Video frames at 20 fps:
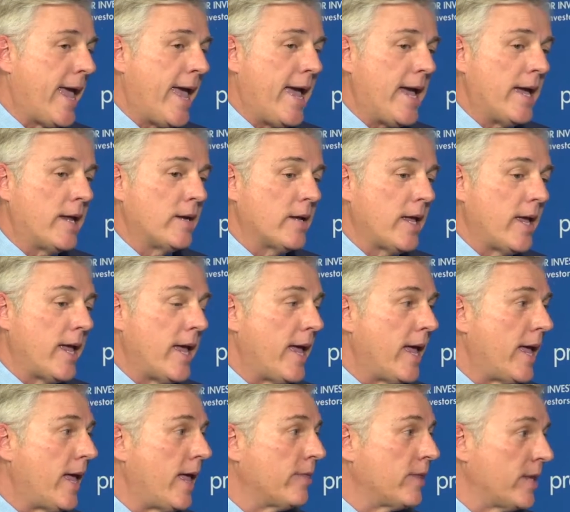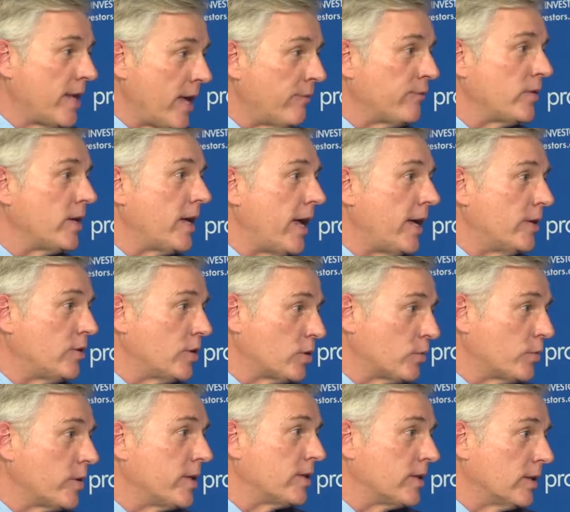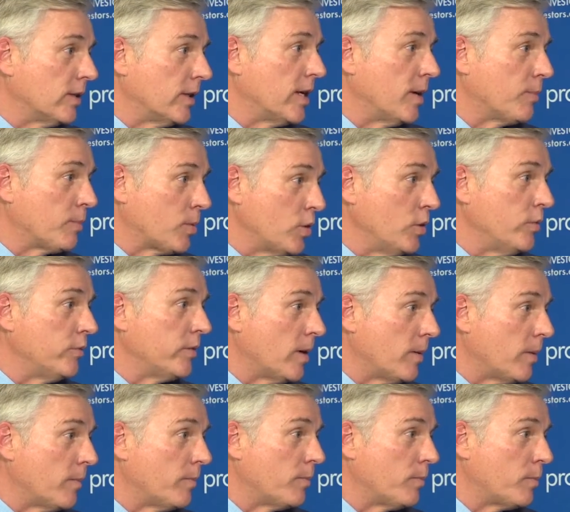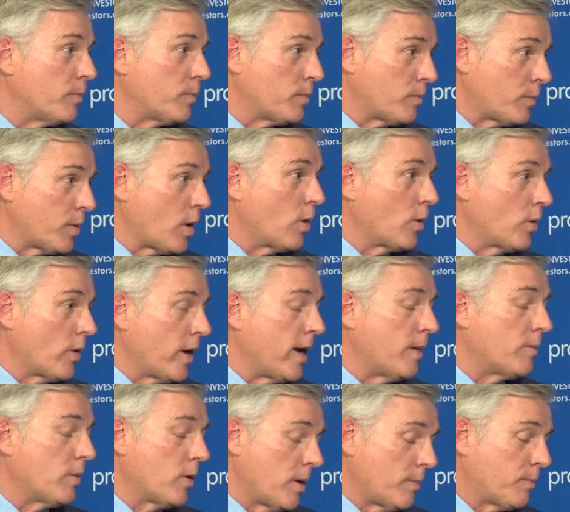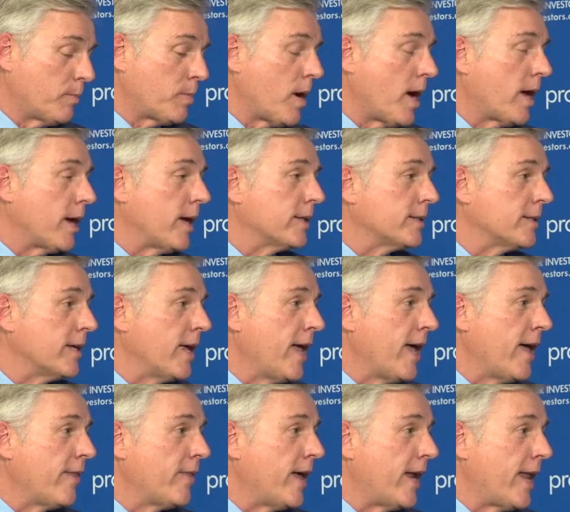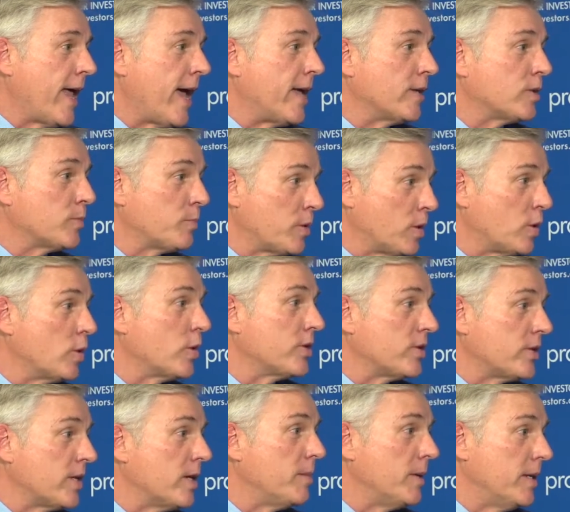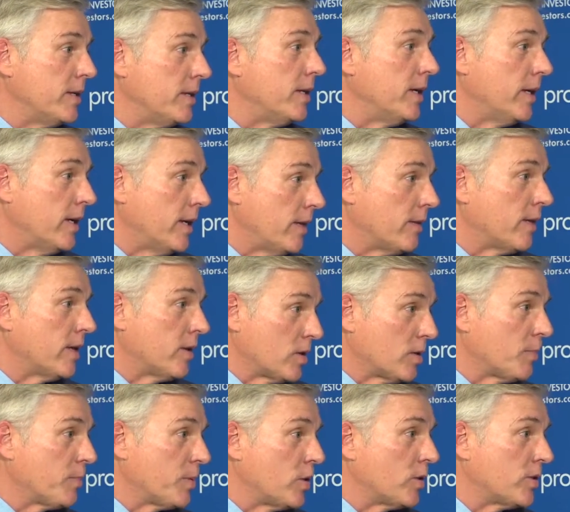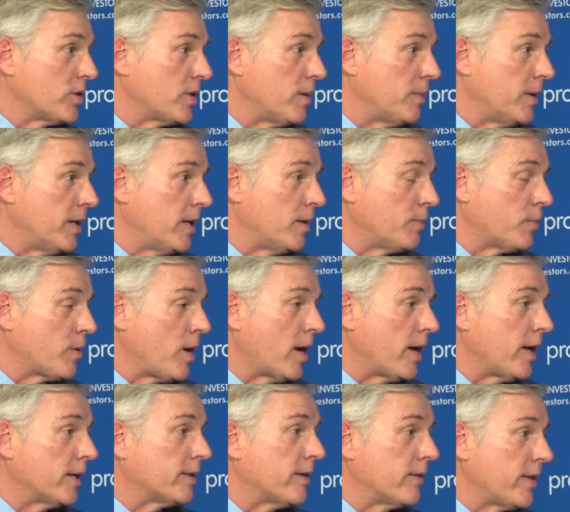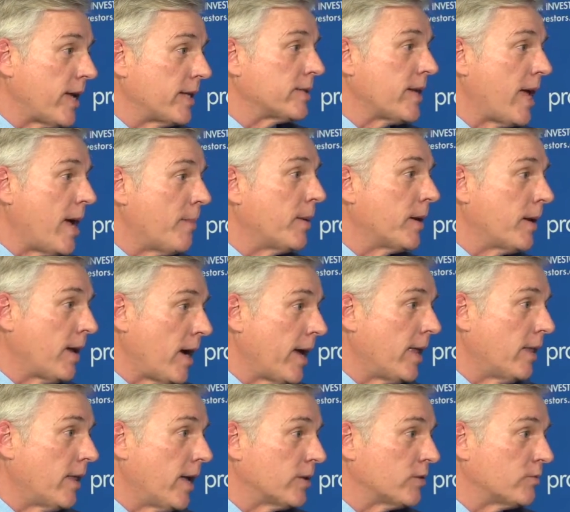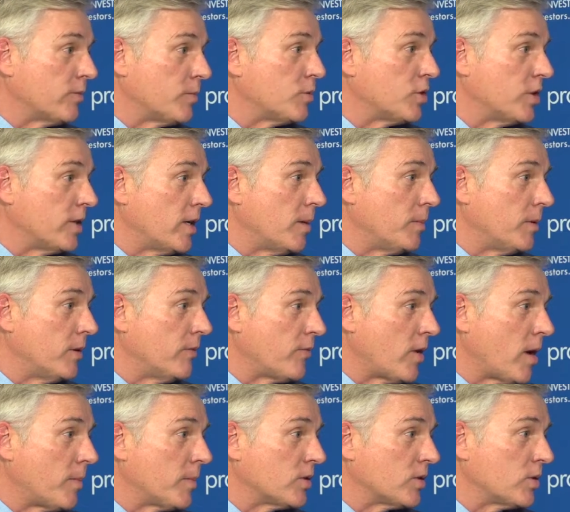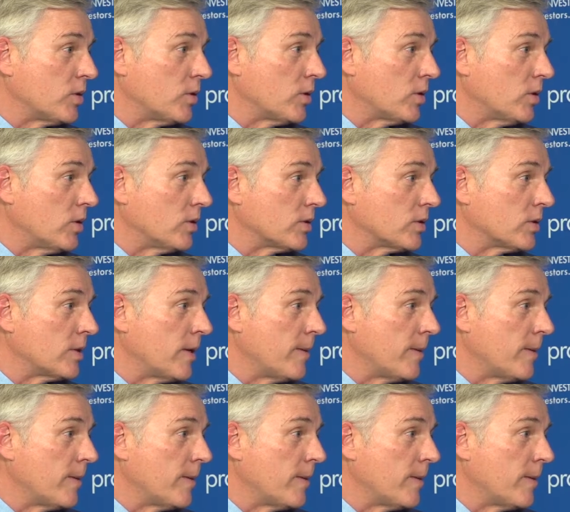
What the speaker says: And the FDA just recently approved a program or a product that has pure CBD, that is a pure CBD product, and that's Epidiolex from GW Pharmaceuticals.